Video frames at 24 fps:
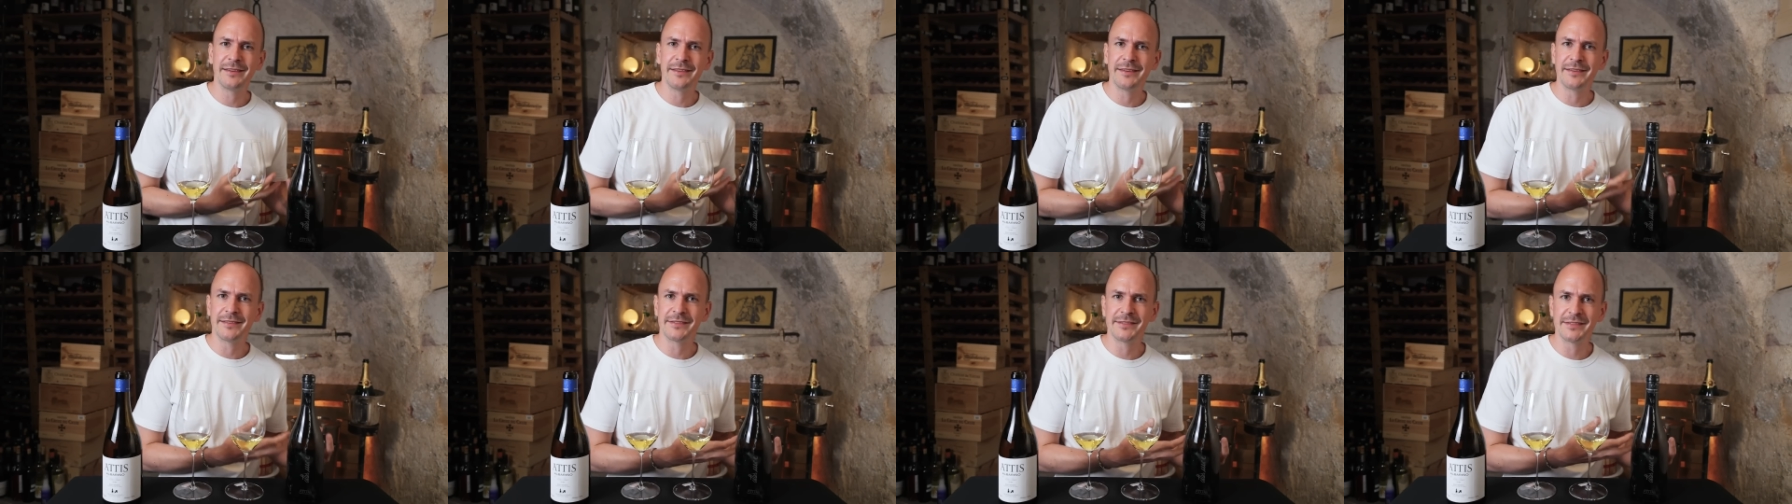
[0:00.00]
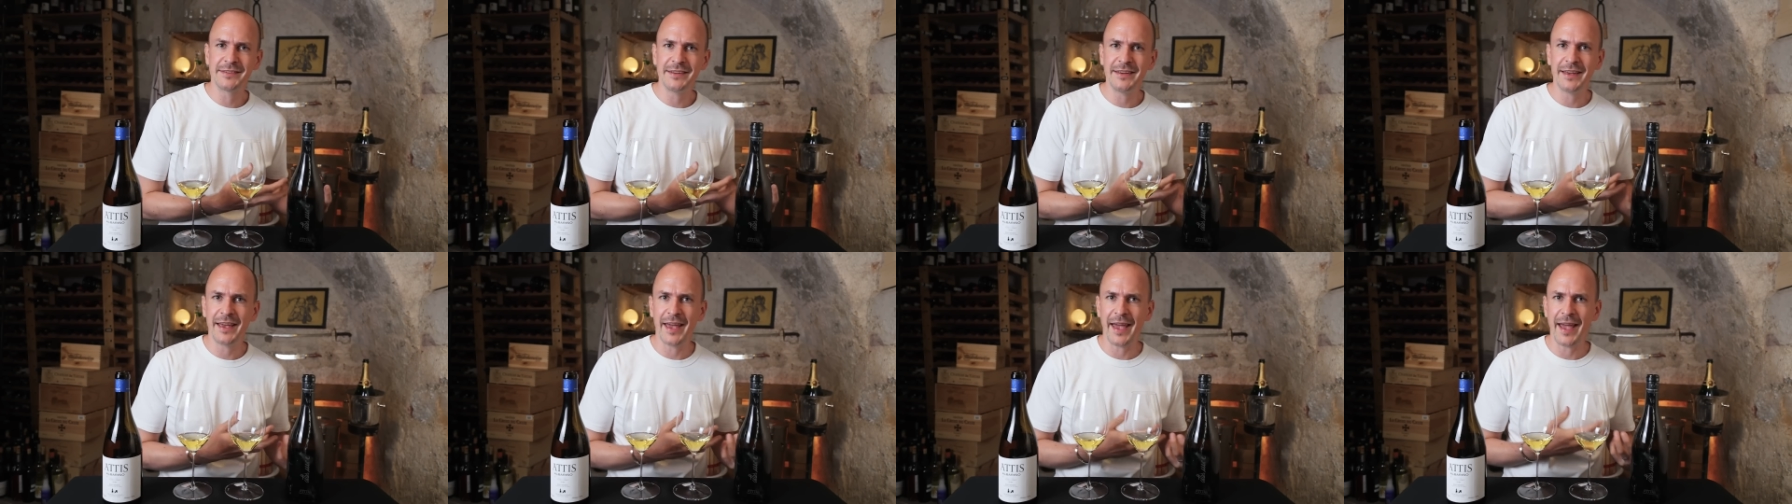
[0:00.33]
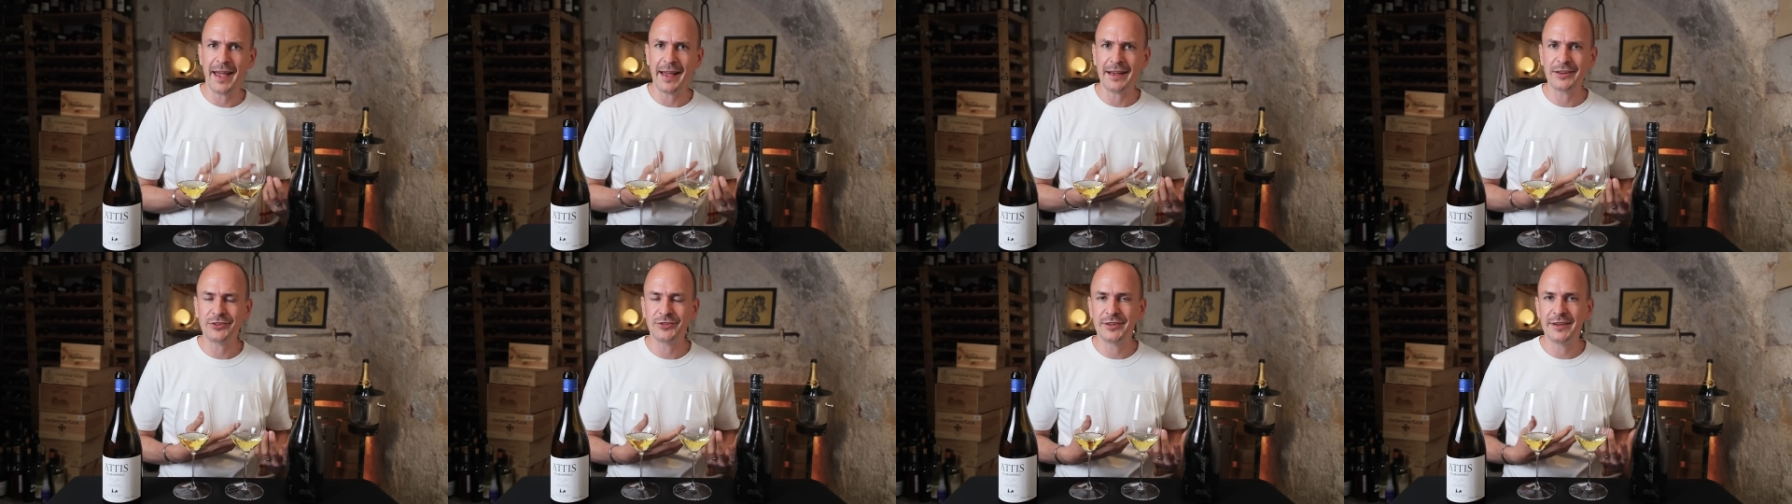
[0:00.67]
the sea
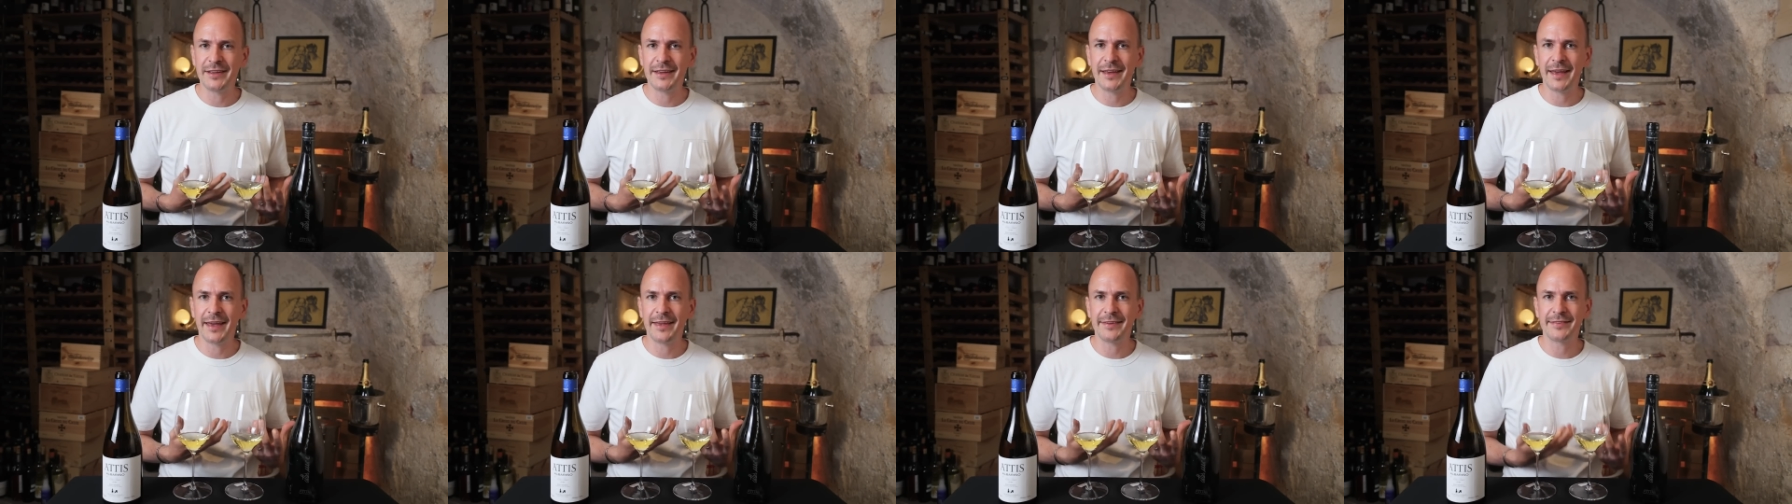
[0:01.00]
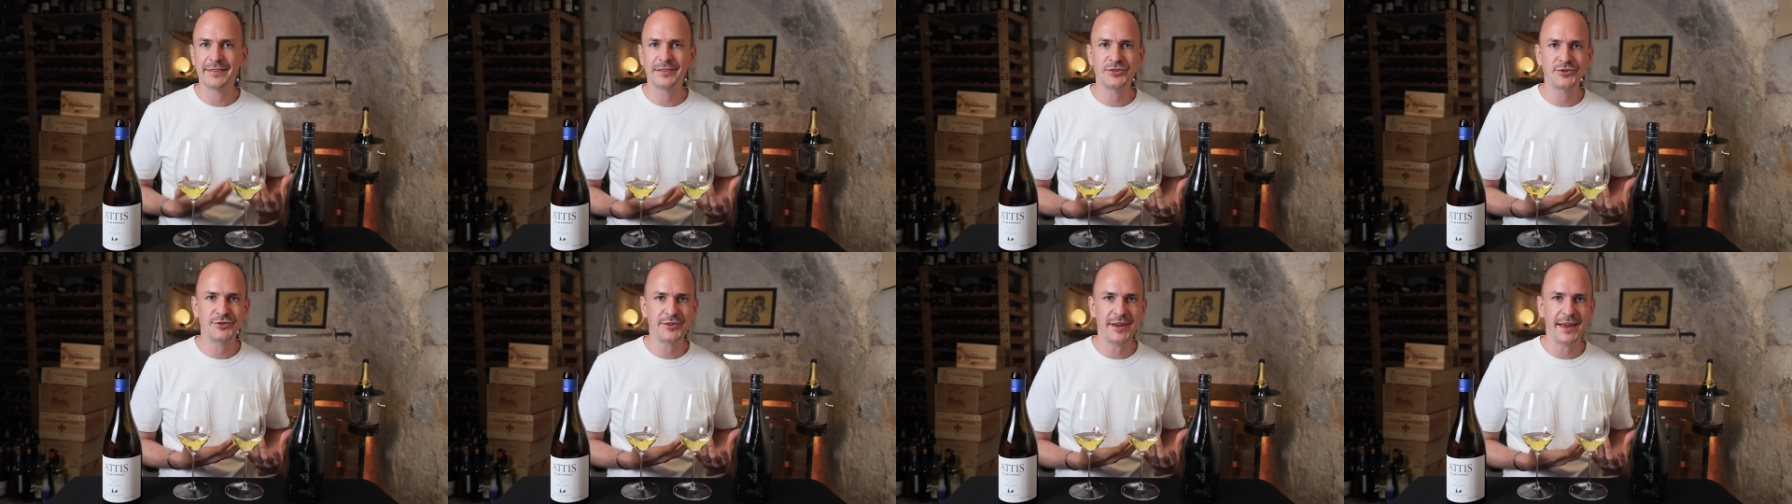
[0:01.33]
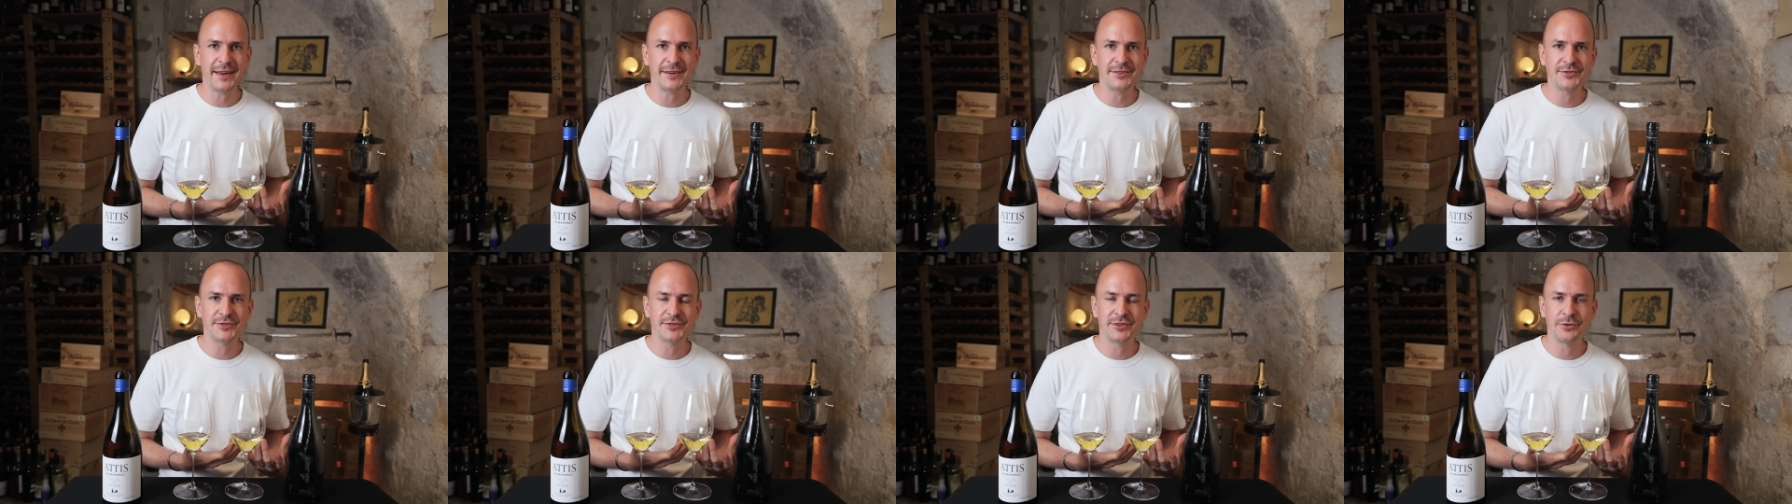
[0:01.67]
actually has
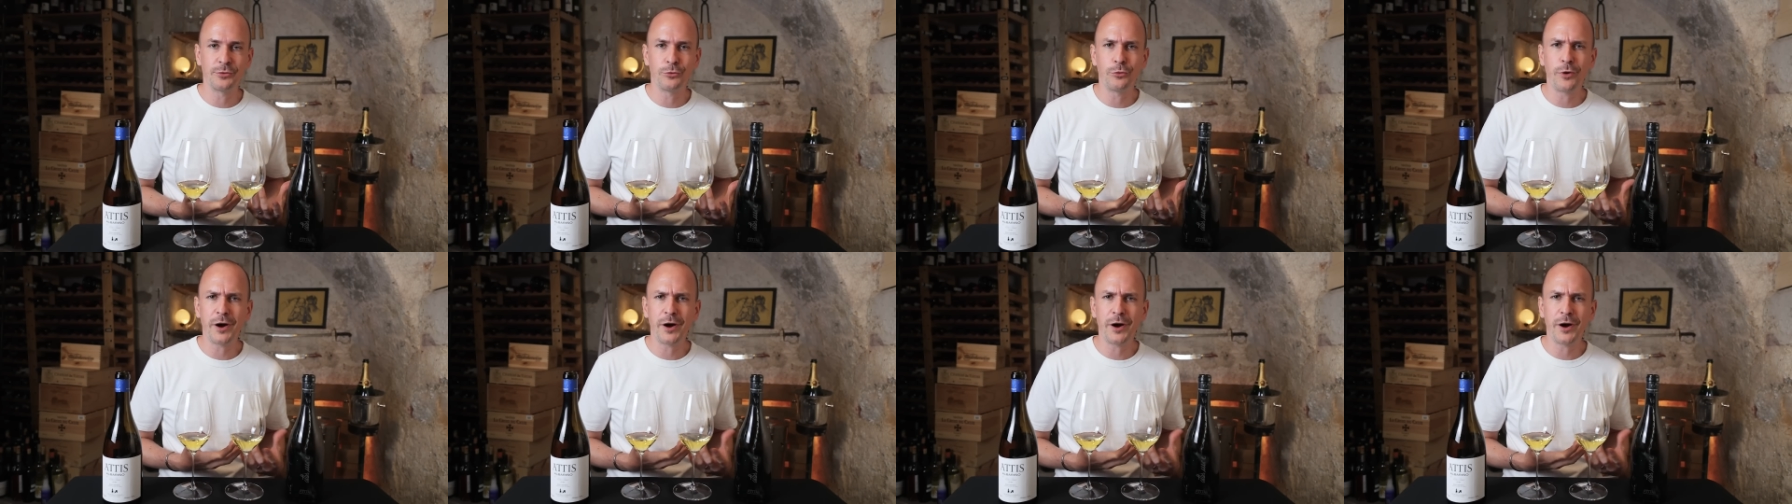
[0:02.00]
changed the